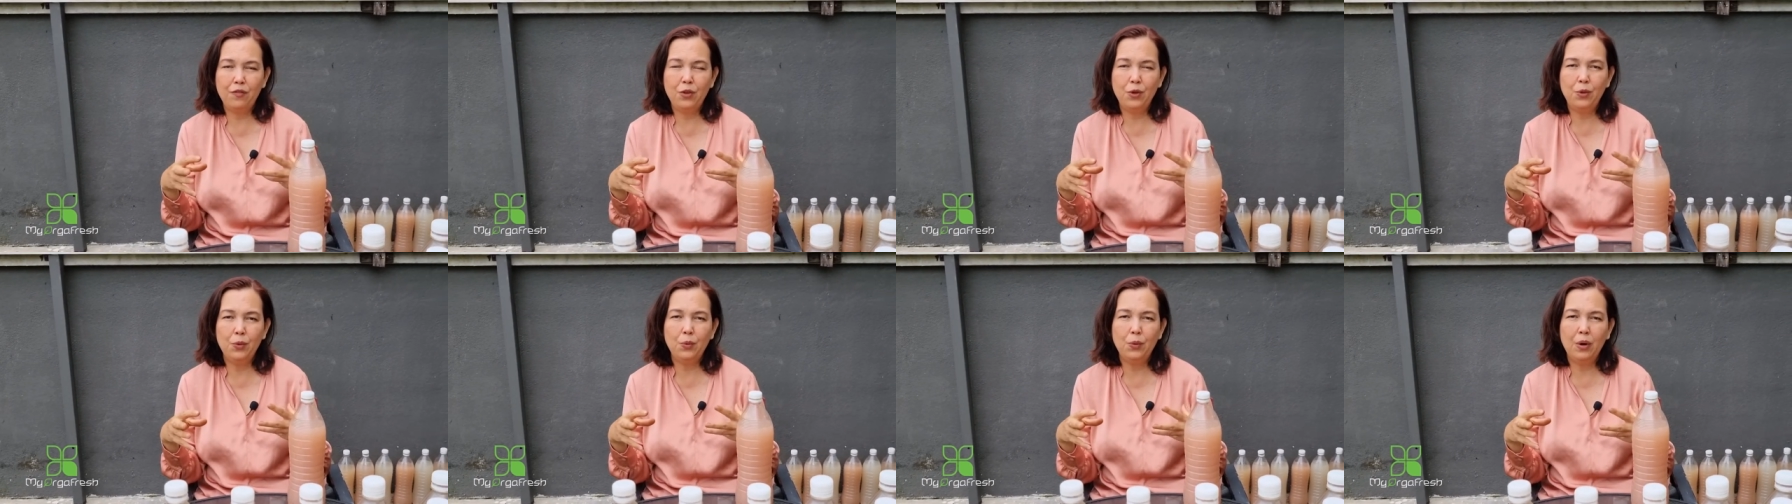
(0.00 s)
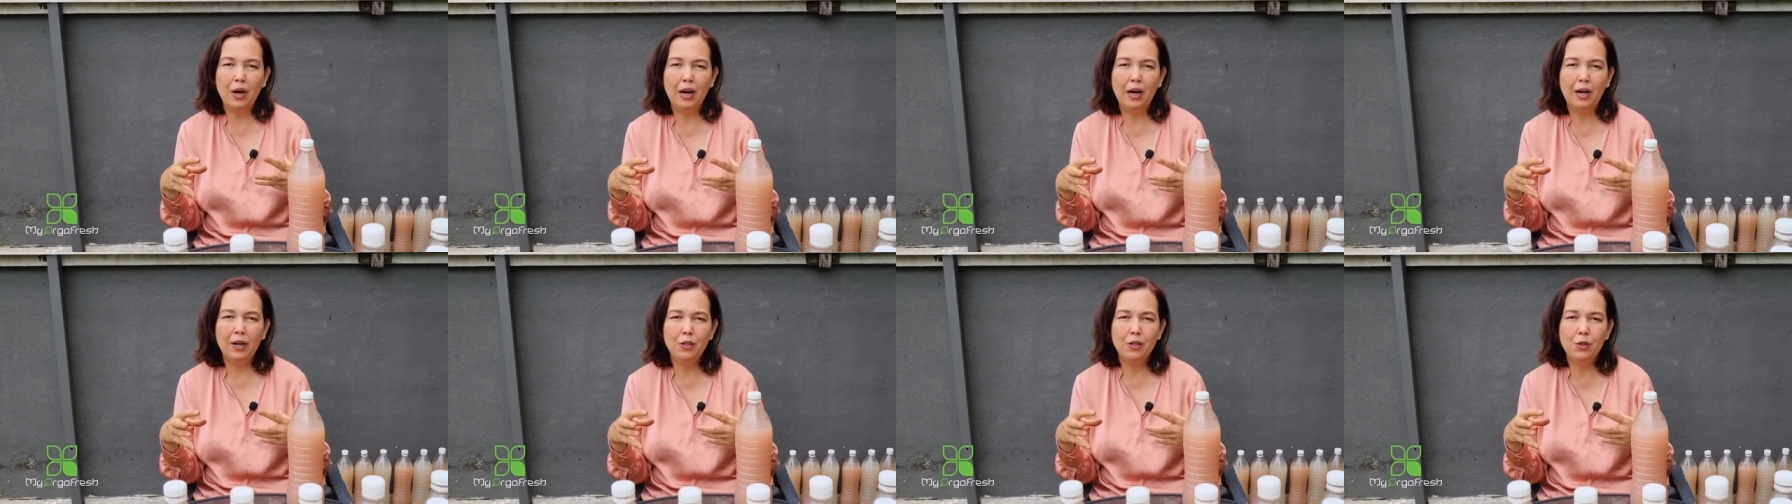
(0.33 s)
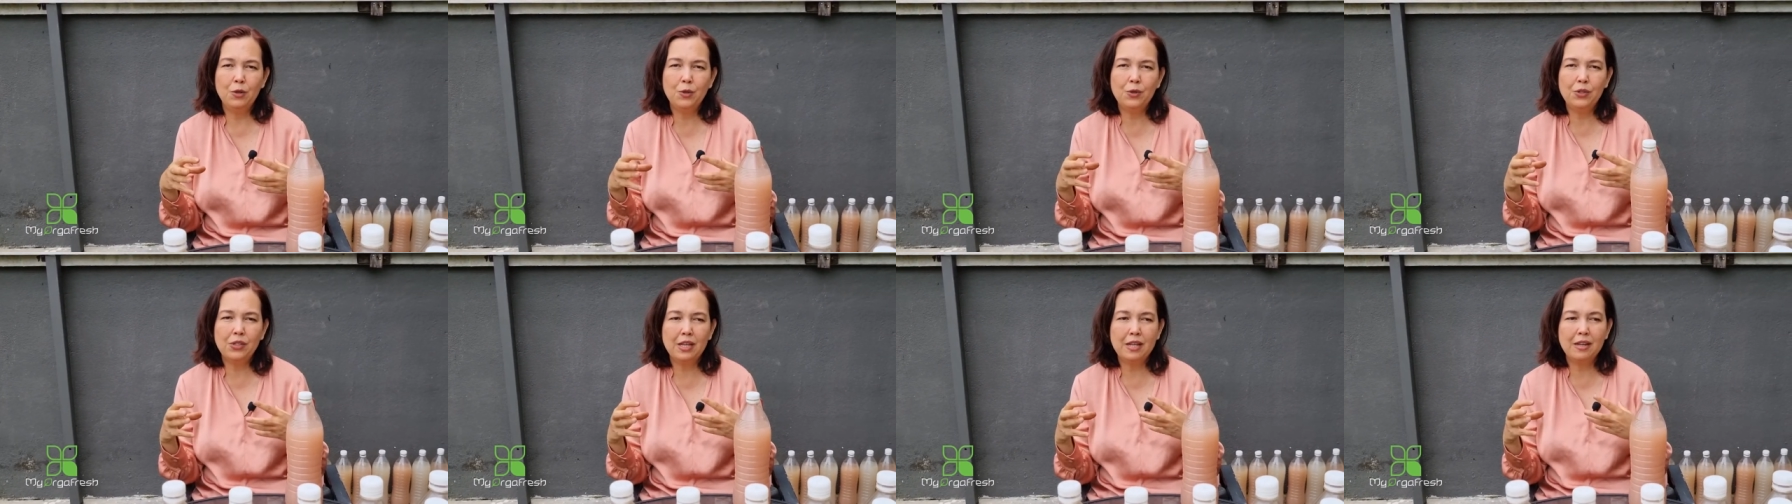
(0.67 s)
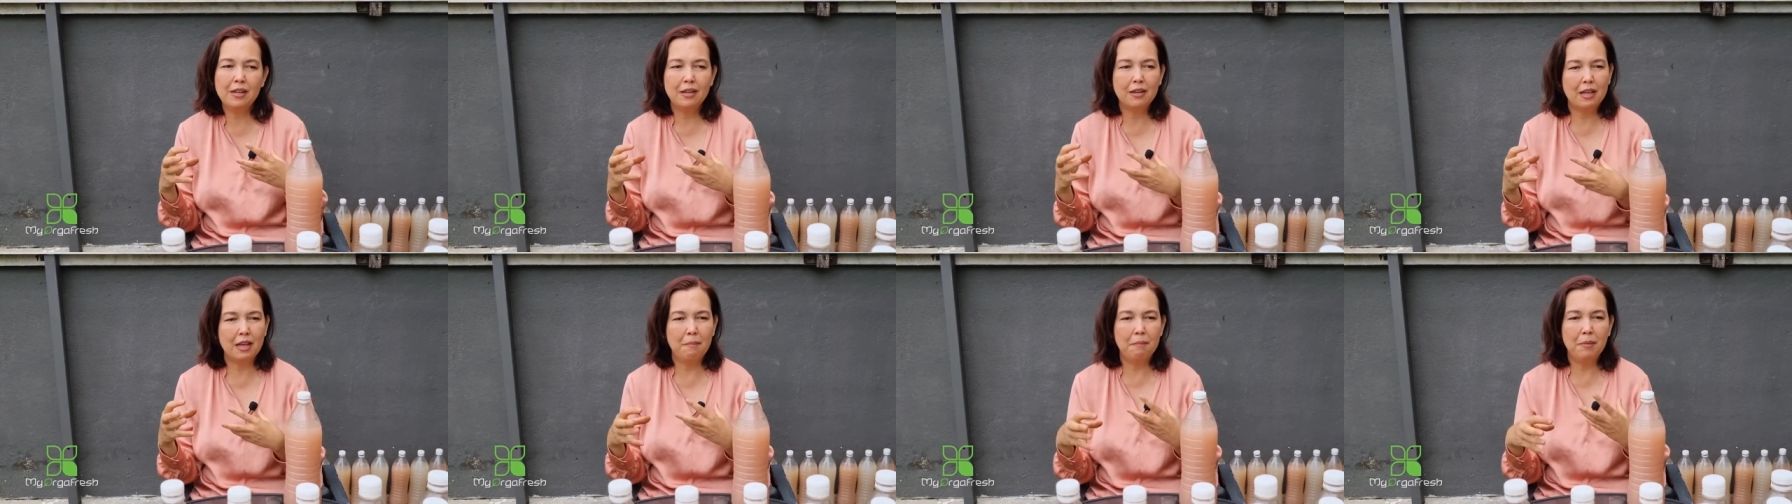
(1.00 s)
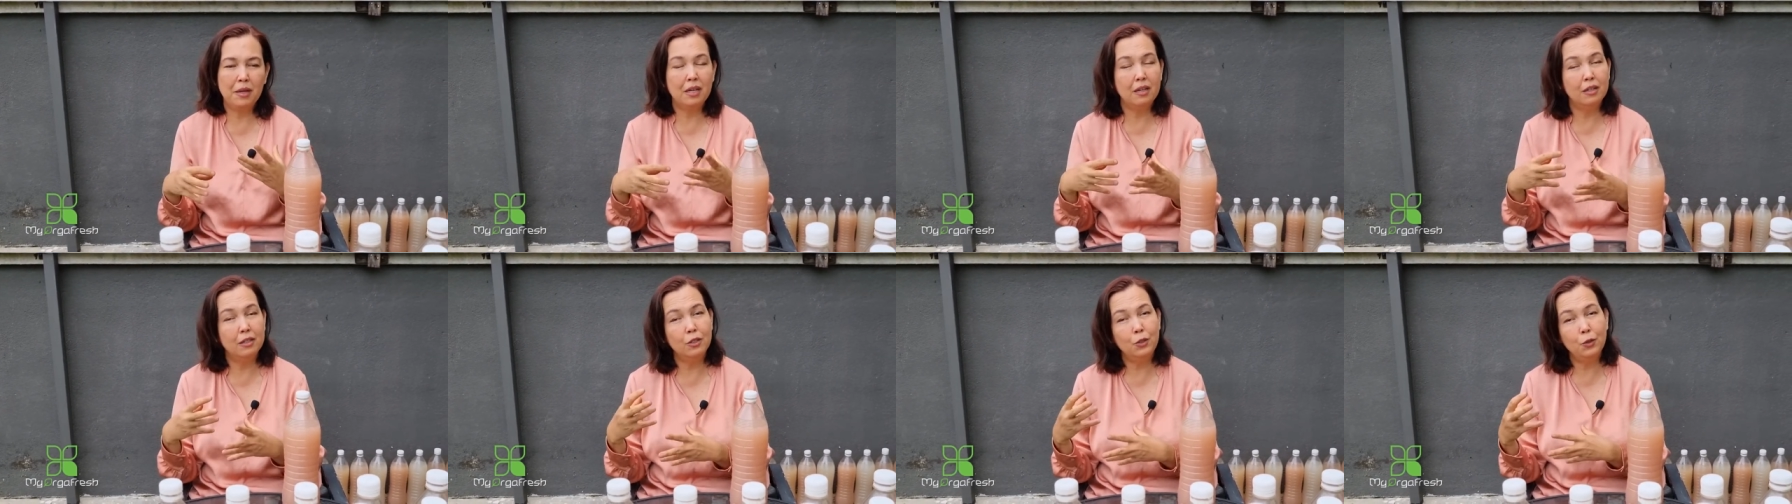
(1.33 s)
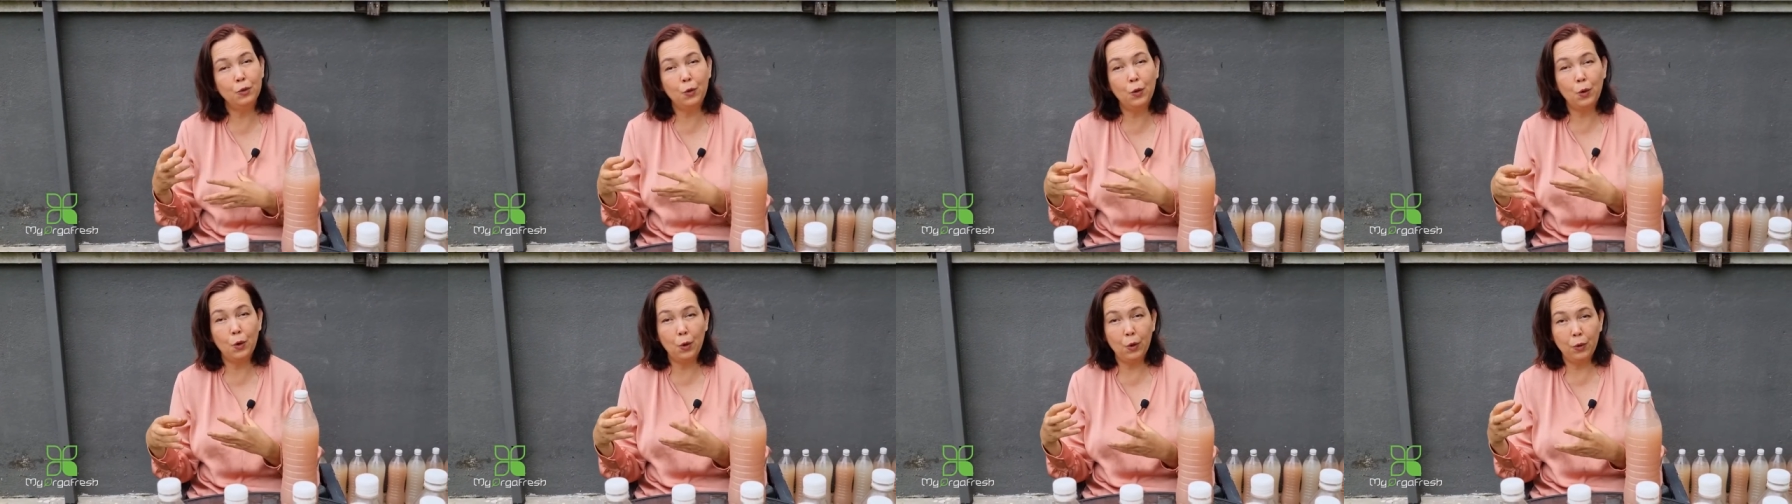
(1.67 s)
if you are using the
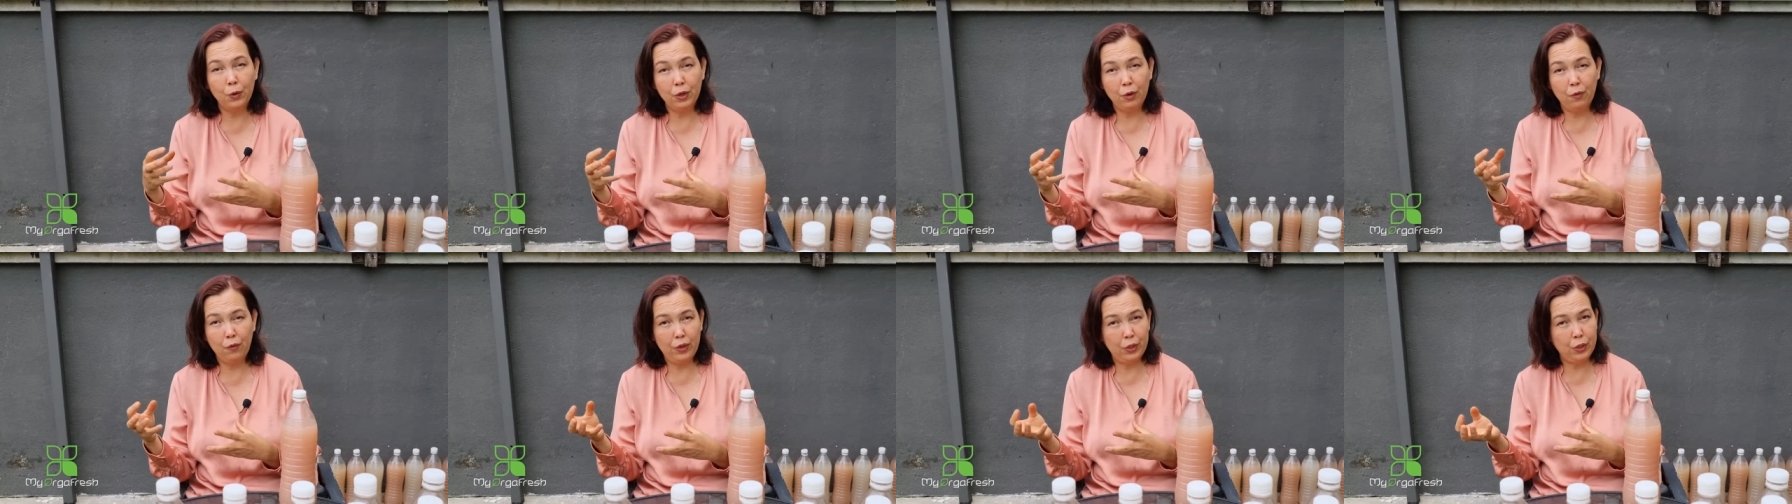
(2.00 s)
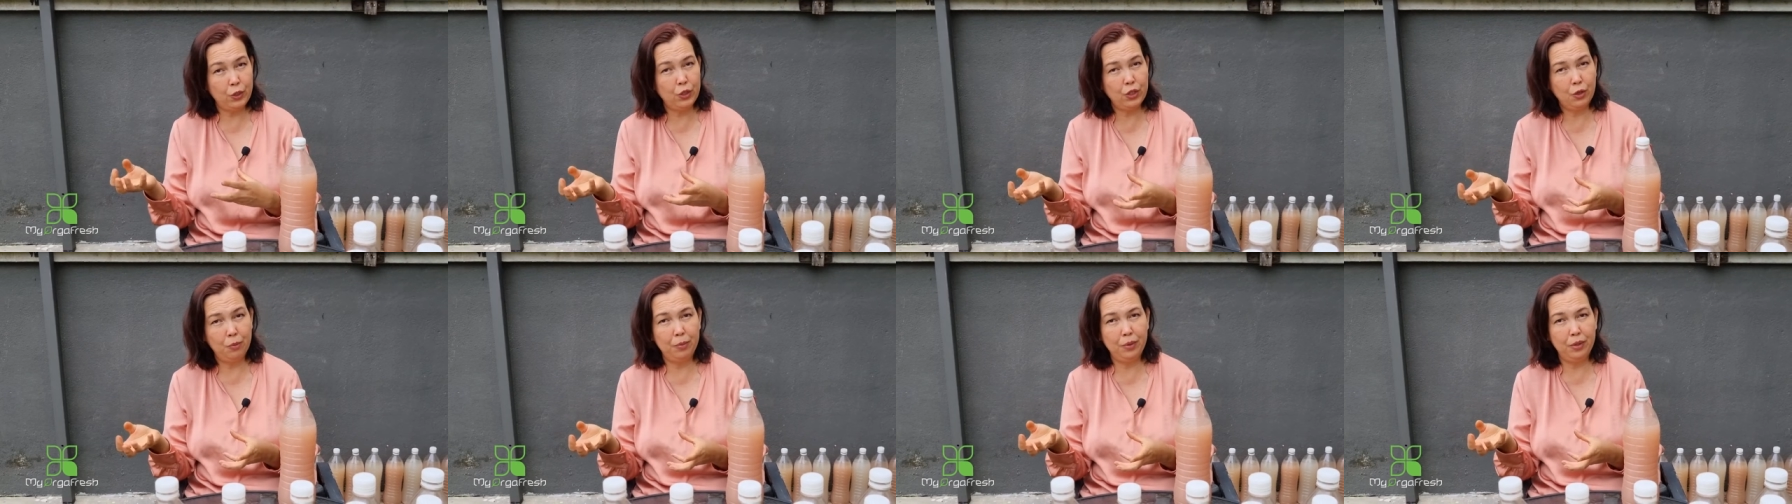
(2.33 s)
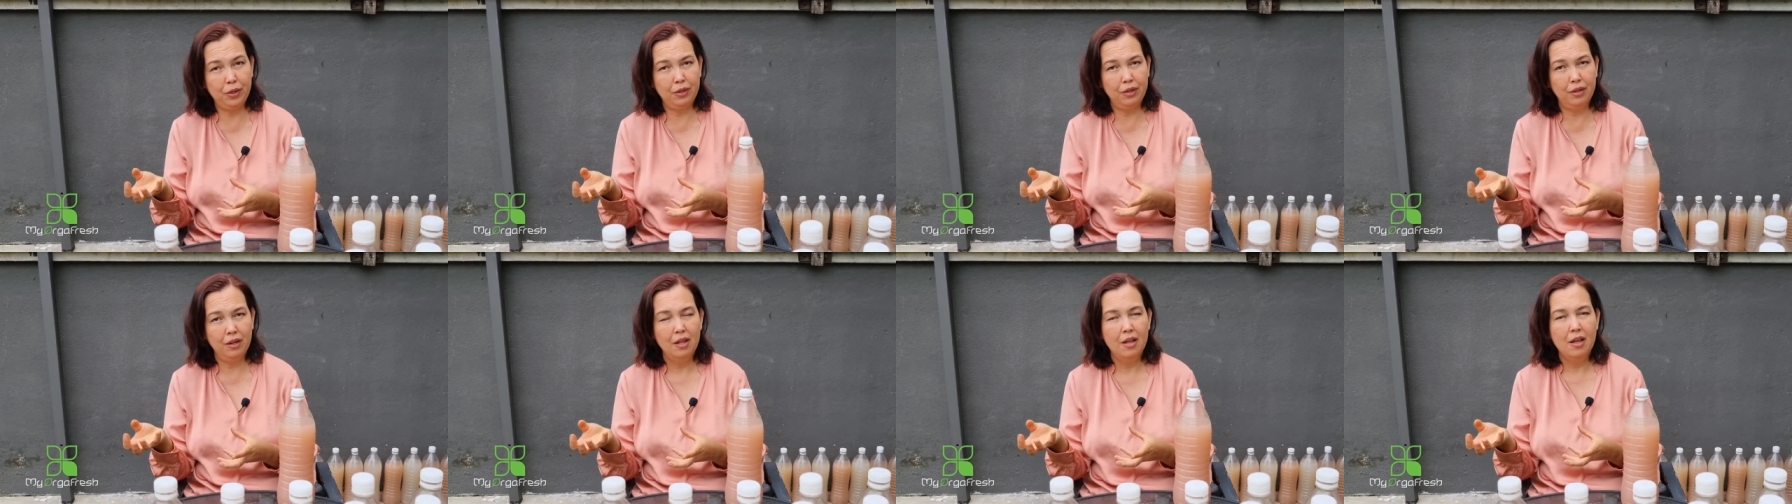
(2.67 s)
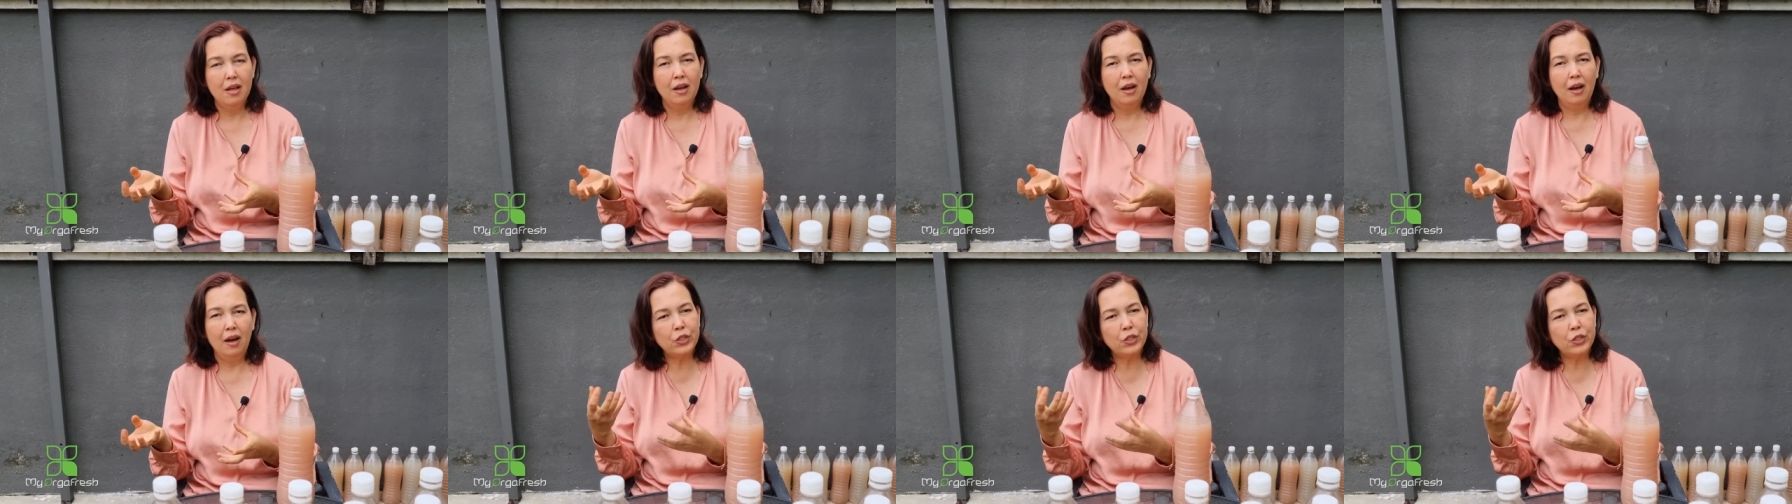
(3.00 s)
chemical to grow the vegetable,